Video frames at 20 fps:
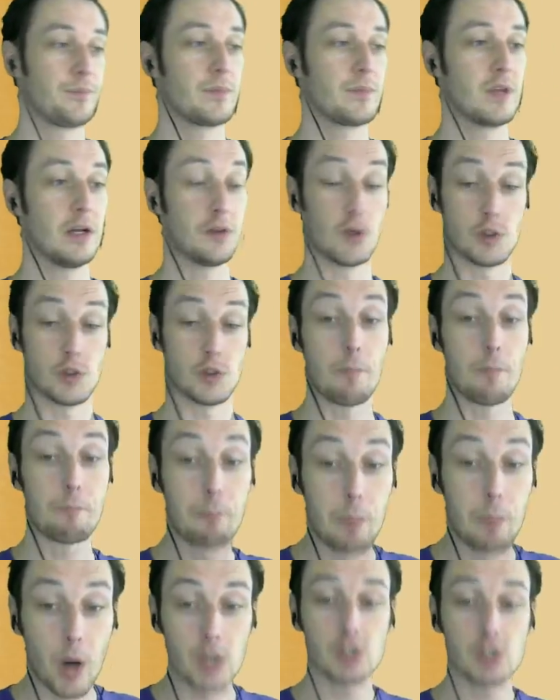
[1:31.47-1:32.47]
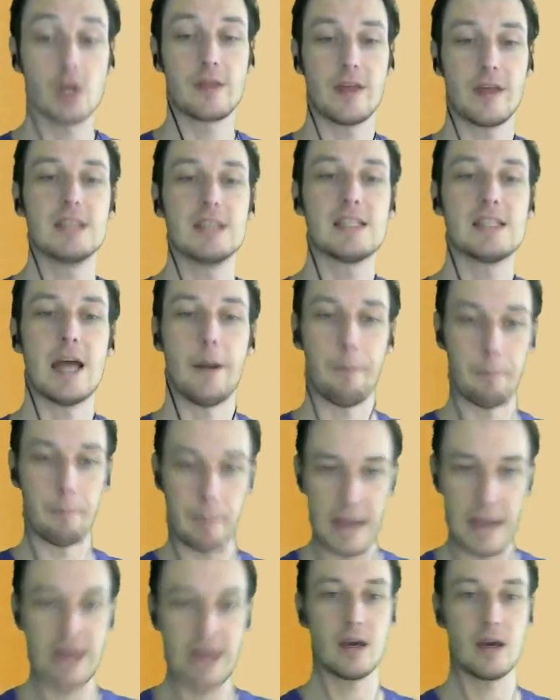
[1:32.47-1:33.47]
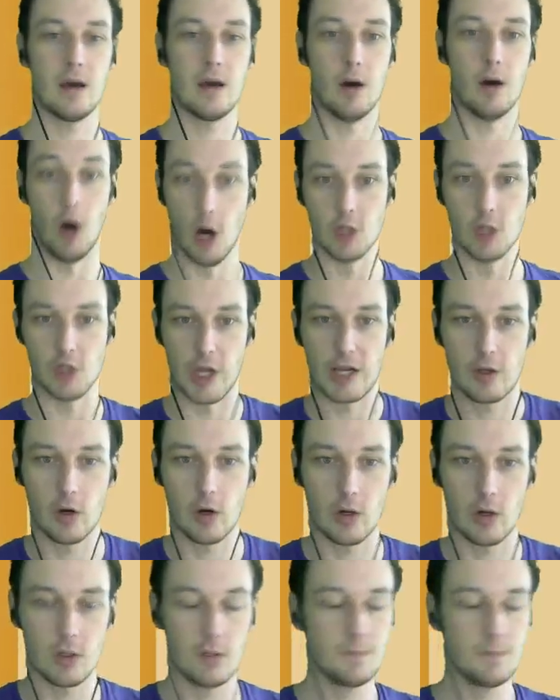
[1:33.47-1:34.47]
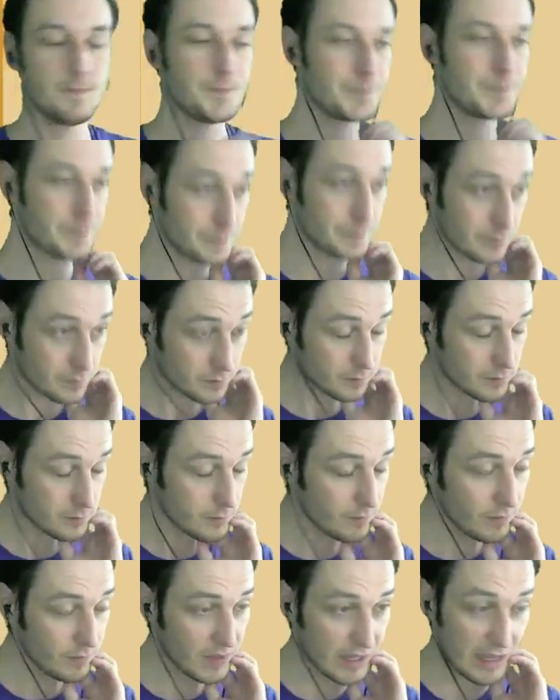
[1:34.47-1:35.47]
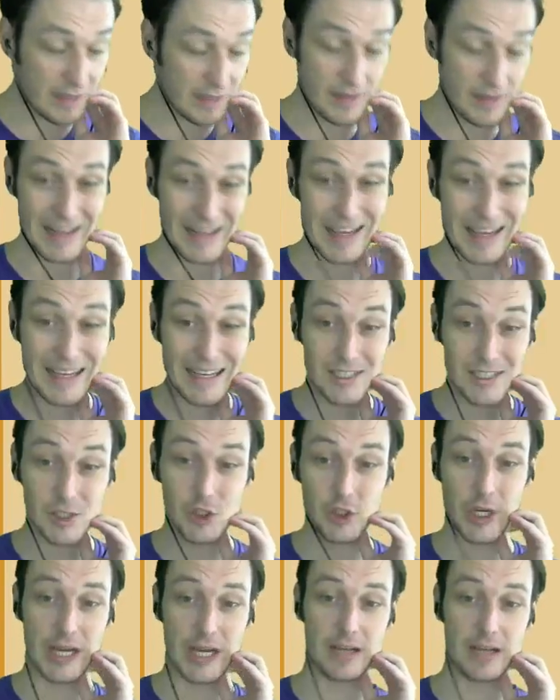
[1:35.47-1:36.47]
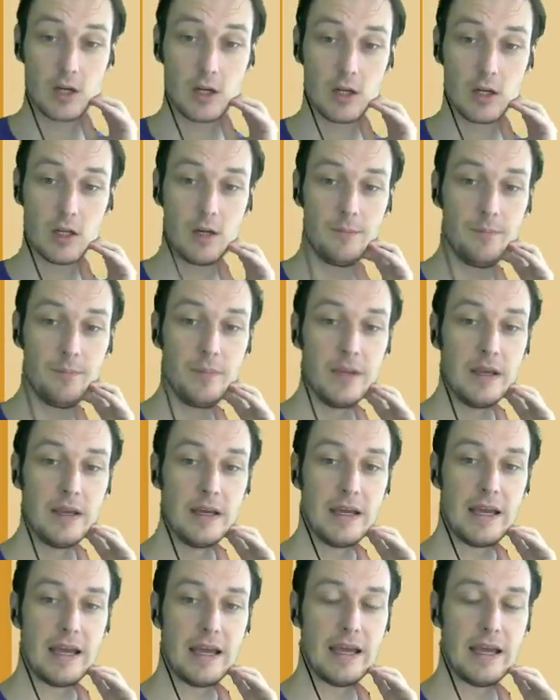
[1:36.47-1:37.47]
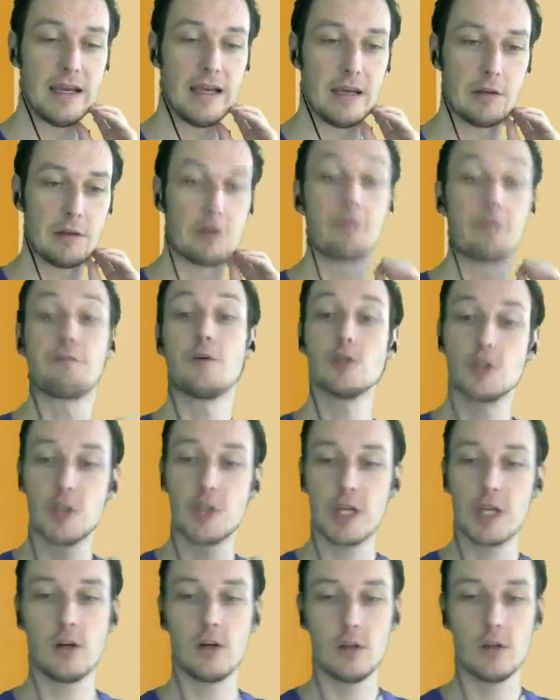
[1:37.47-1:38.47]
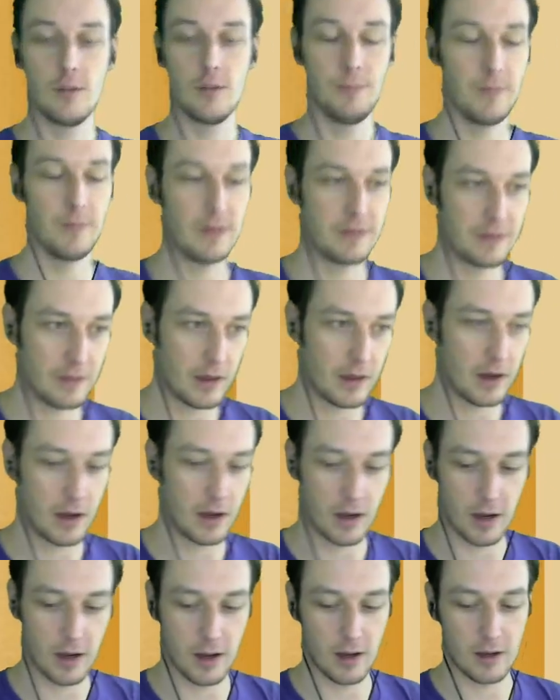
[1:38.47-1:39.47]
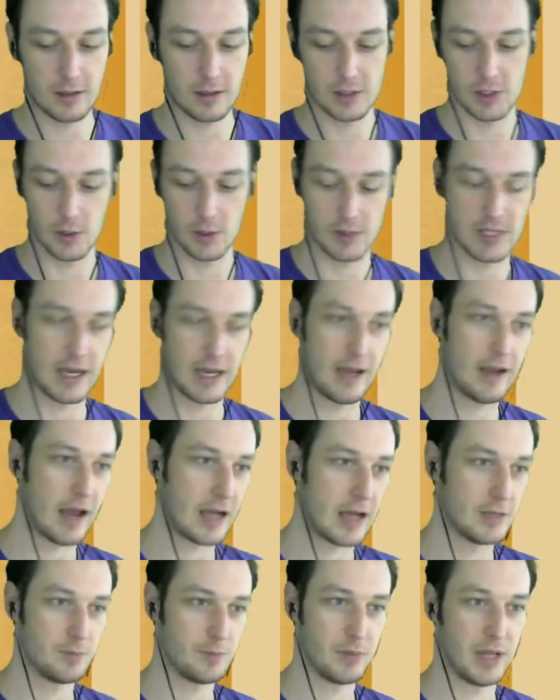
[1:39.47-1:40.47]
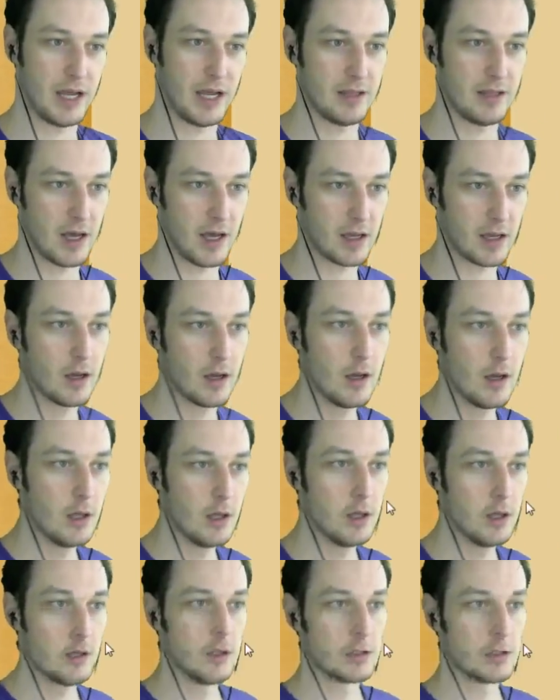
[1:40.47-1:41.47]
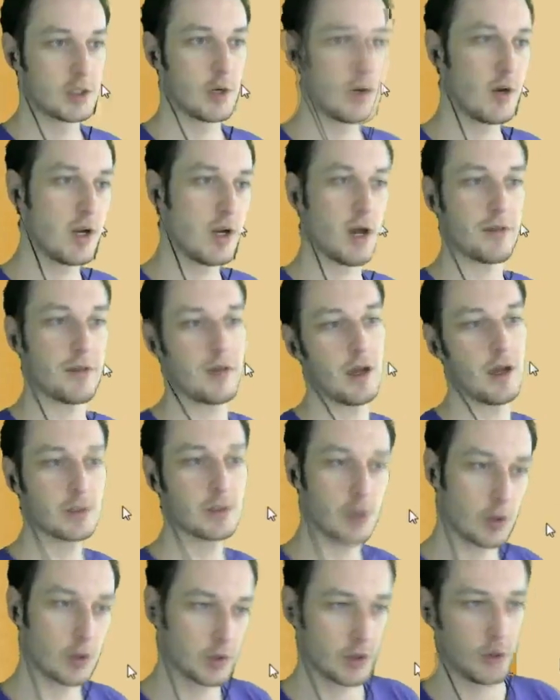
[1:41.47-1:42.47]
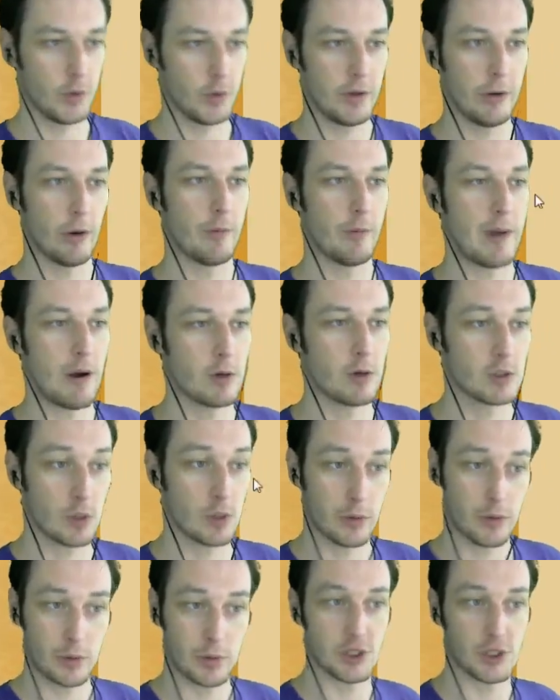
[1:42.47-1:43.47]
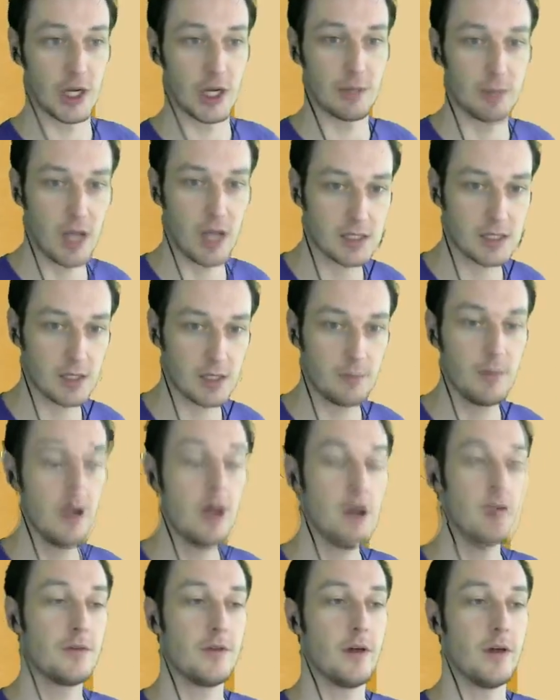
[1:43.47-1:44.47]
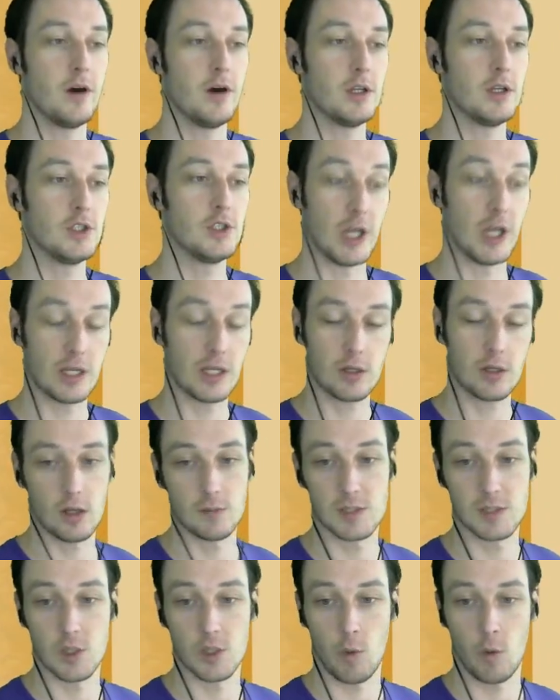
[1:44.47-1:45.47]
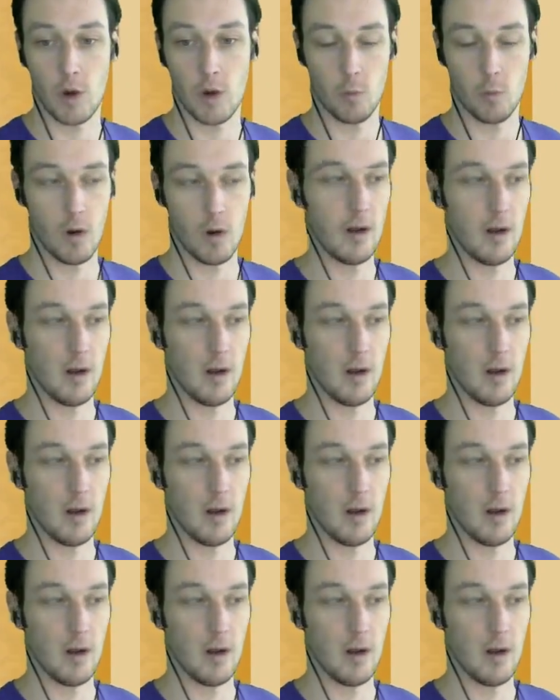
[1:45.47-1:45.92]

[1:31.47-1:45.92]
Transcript: There's a bunch of things that make a Jade Golem, and then each Jade Golem, the first Jade Golem, so say I play like turn 1 nothing, turn 2 hero power, turn 3 Jade Blossom, the Jade Golem is a 1/1.